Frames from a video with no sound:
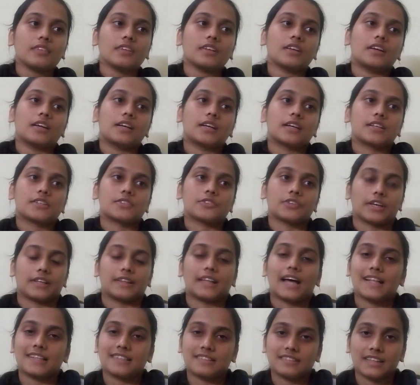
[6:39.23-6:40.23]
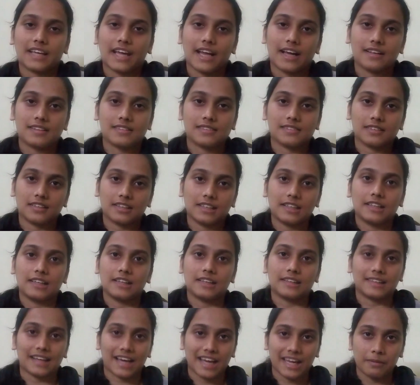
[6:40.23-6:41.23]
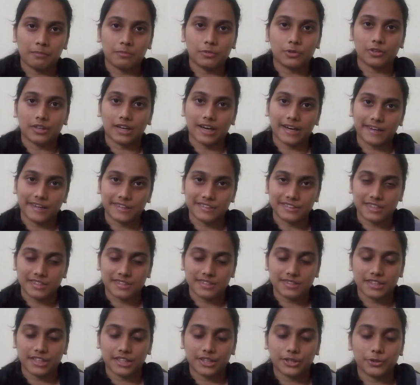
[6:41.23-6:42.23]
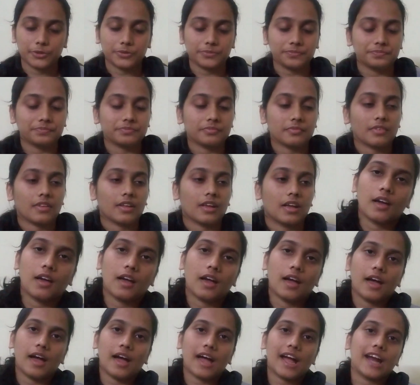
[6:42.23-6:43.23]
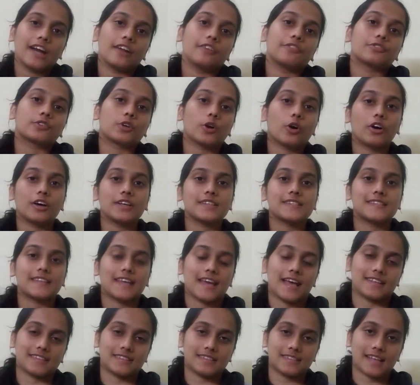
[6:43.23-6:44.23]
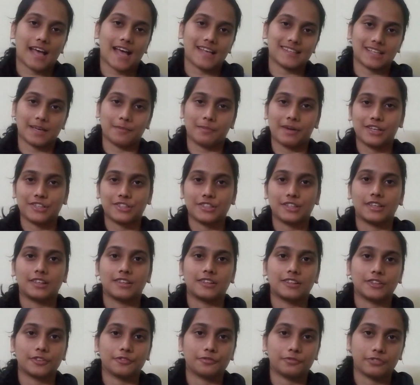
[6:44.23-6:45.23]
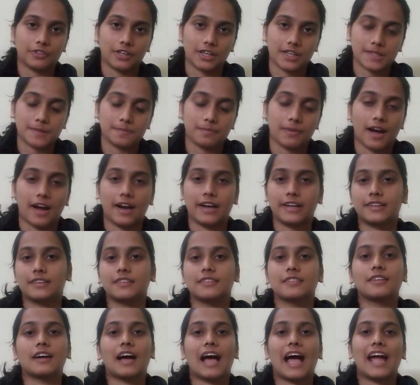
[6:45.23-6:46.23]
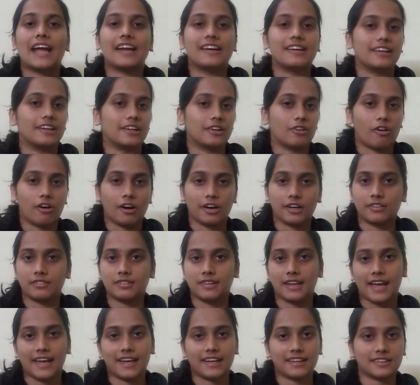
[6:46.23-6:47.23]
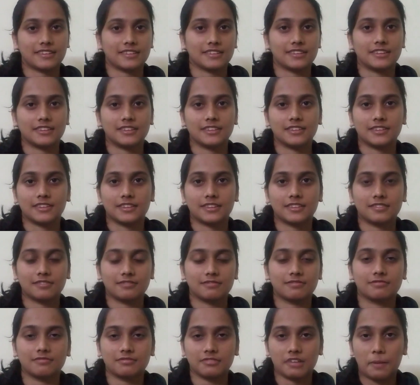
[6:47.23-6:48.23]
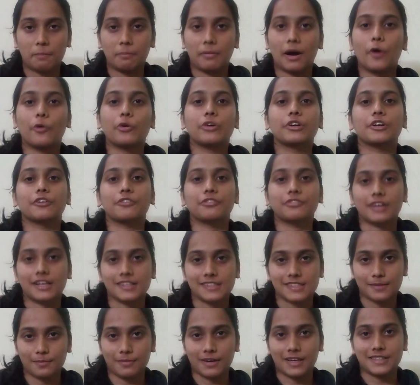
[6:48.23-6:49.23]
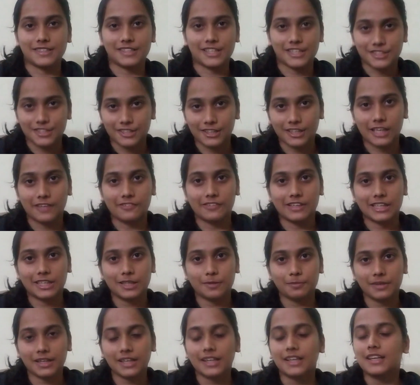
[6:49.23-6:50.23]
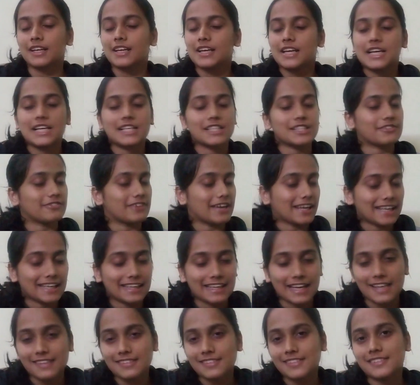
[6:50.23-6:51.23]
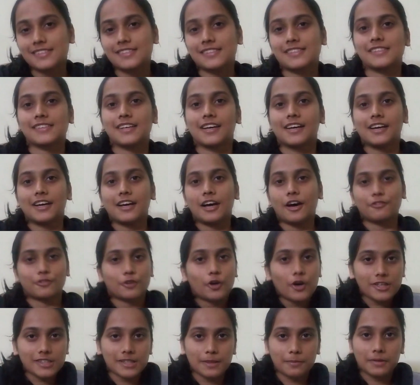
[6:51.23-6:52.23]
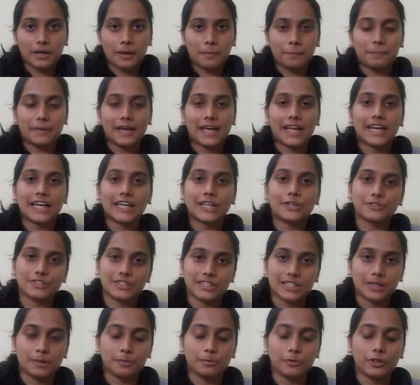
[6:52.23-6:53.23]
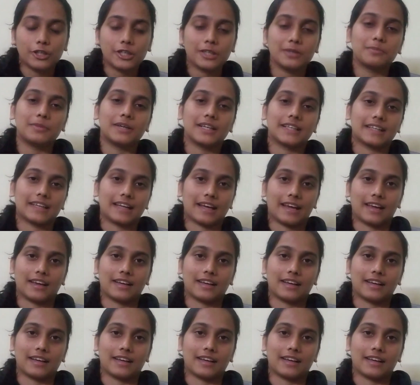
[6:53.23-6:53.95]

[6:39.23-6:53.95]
So yeah, that takes a little time to get adjusted to. And of course, yes, as I mentioned in the first part, I did not like the amount of customization given to me. It's very less. Of course, I'm comparing to Gboard, but like